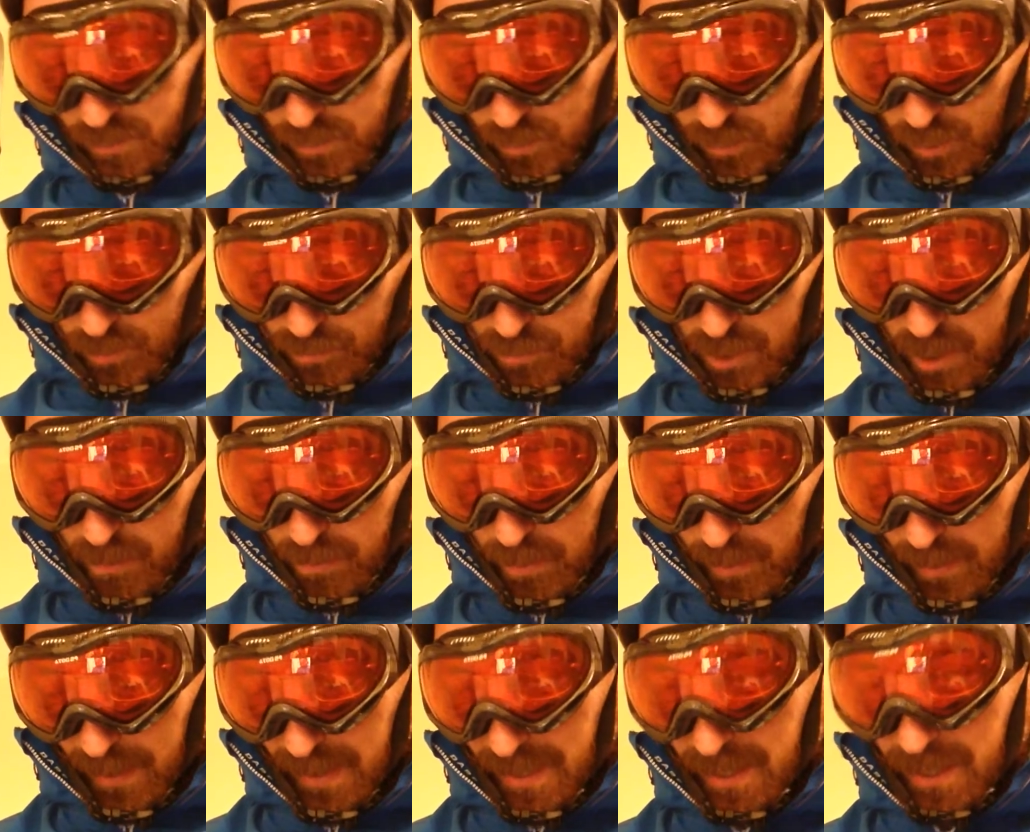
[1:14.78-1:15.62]
will
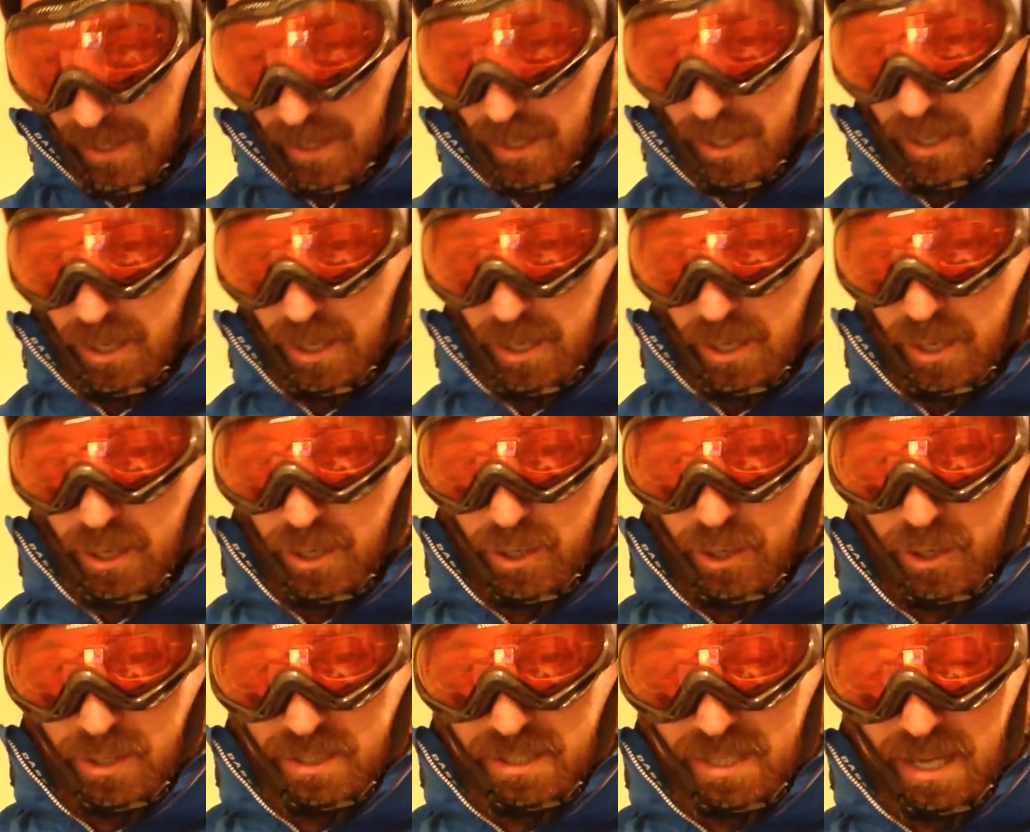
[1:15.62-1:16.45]
probably
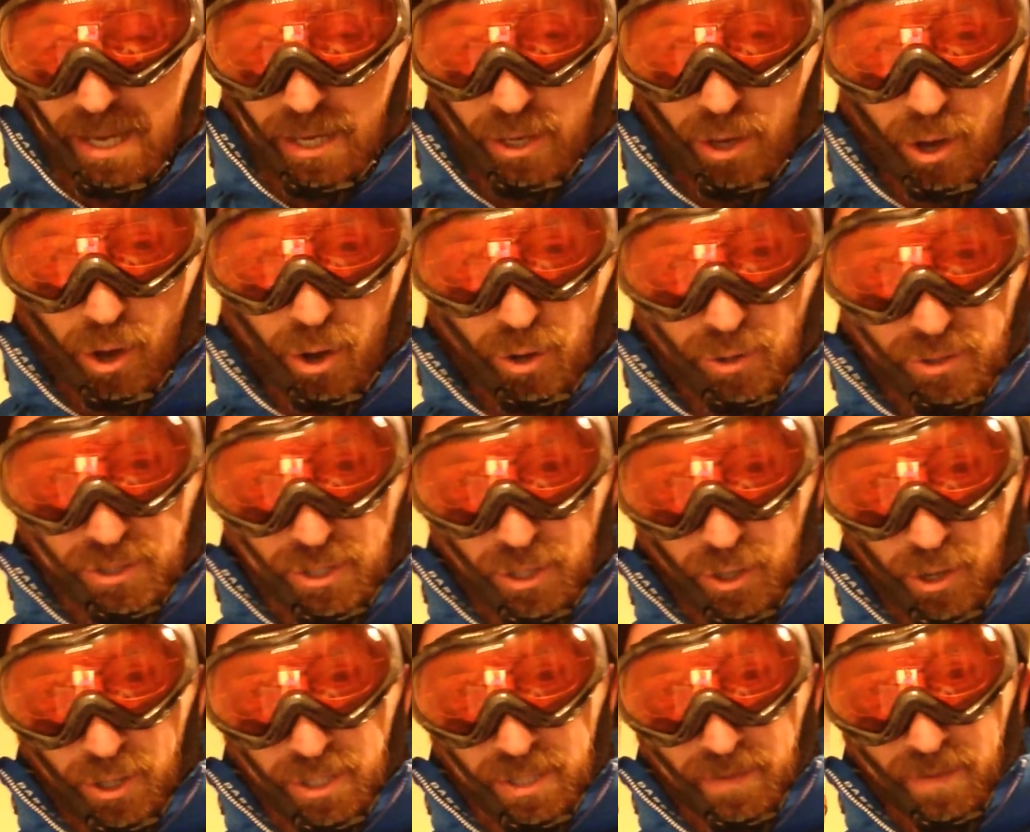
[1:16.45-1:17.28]
contain all
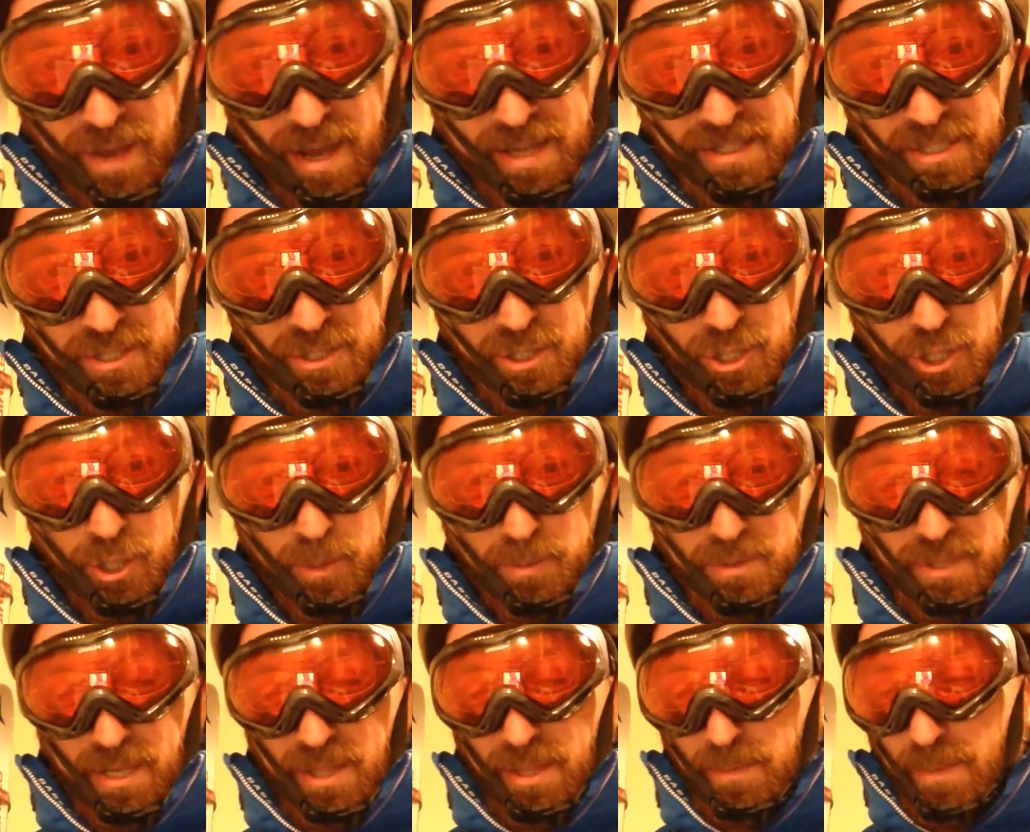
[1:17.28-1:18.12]
sorts of
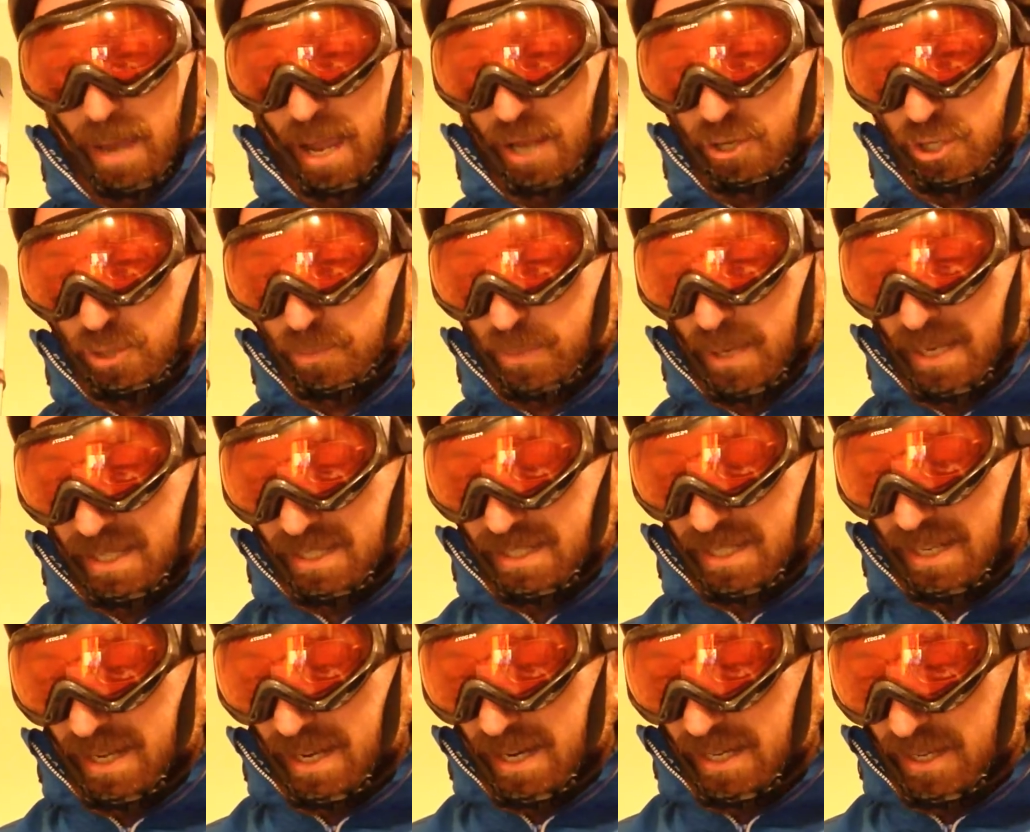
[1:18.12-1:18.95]
isotopes, and there might just be a
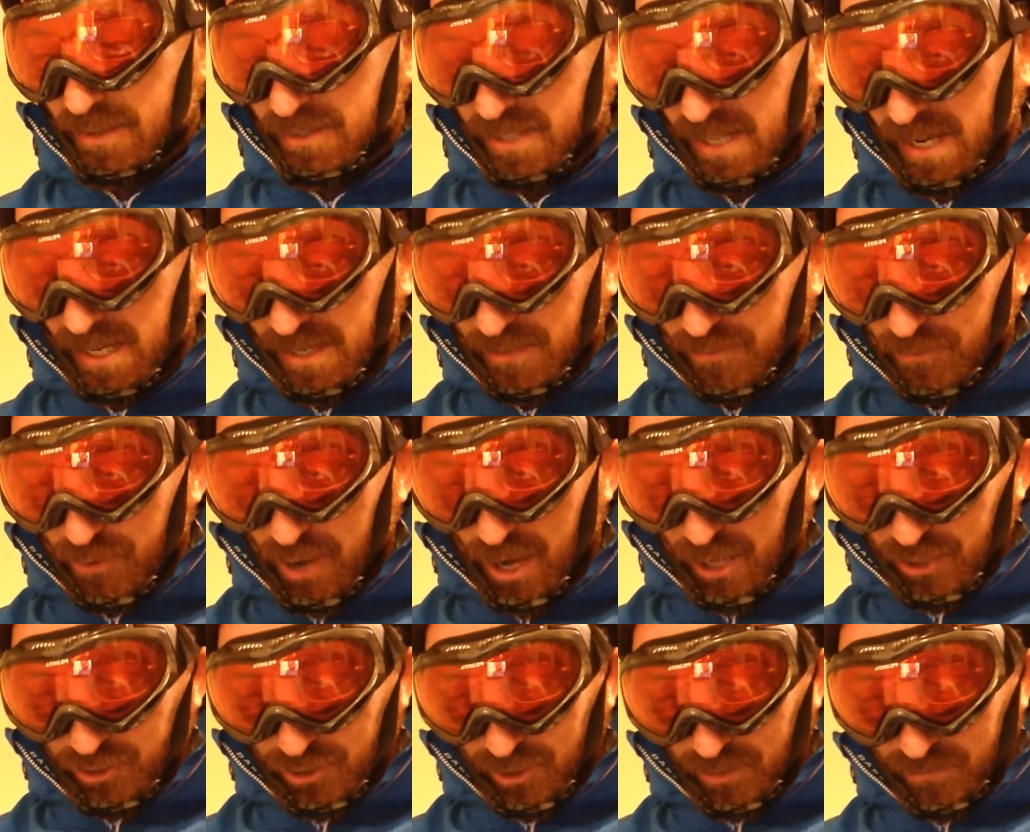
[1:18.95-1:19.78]
tiny, tiny
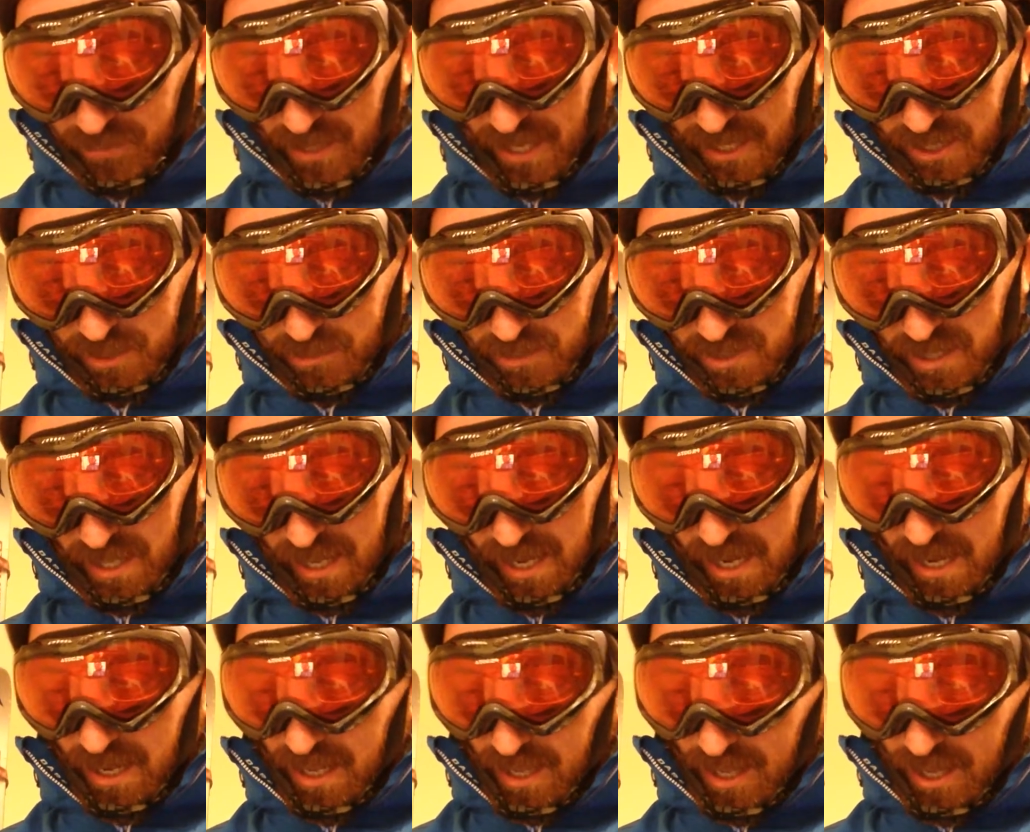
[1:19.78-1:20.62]
fraction of the atoms
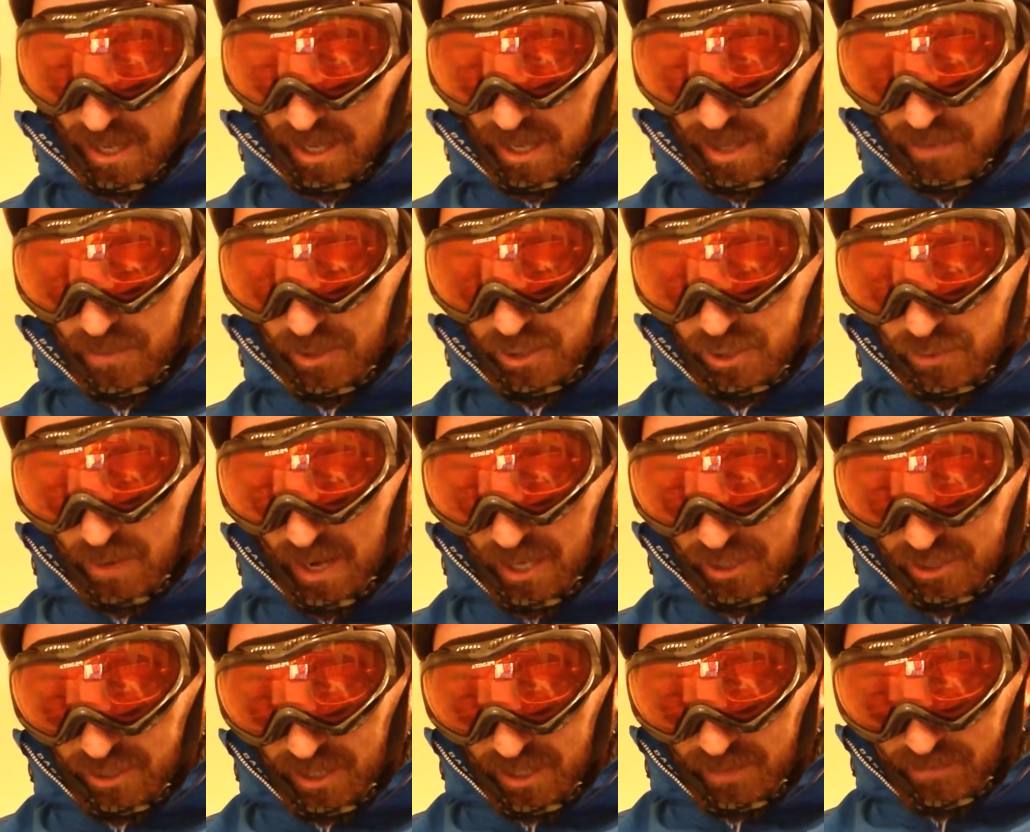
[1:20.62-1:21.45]
there that are
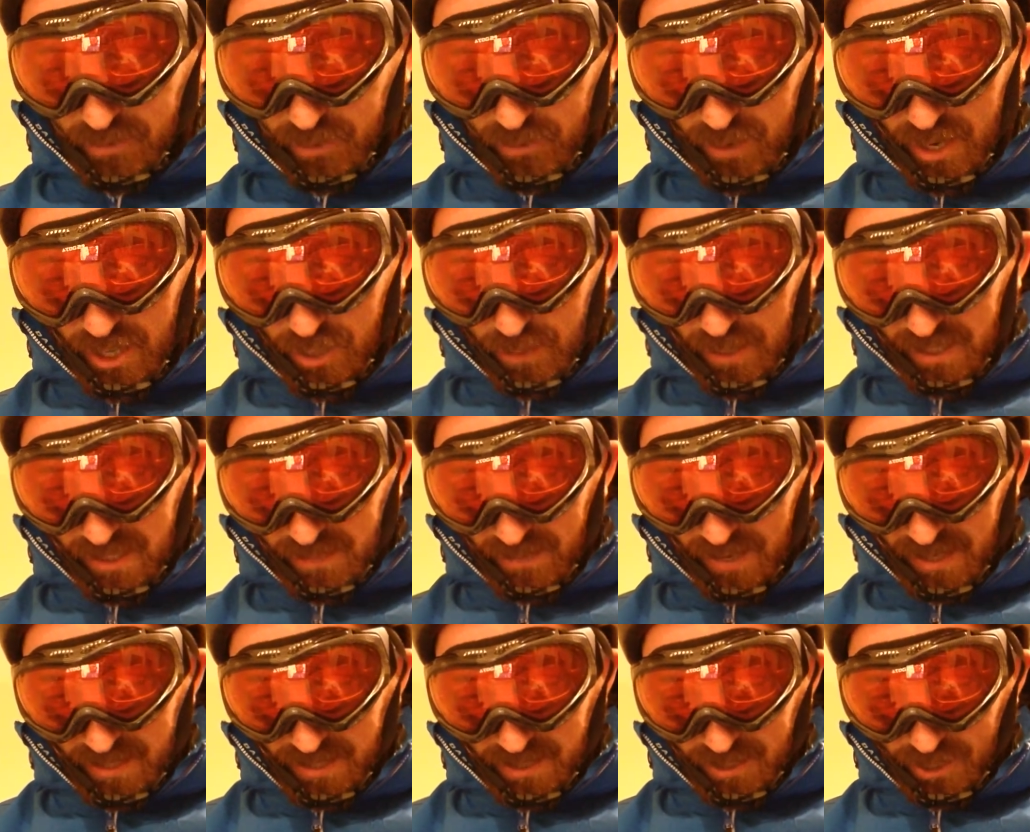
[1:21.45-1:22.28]
actually of the radioactive
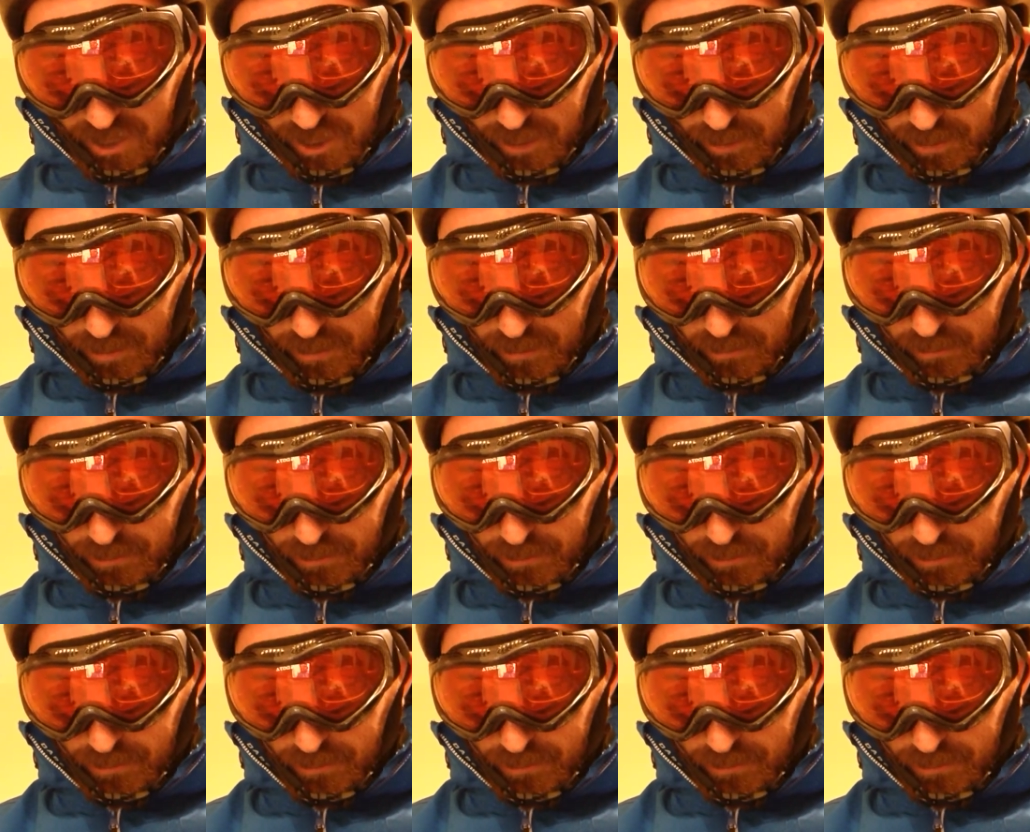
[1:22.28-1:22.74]
isotope.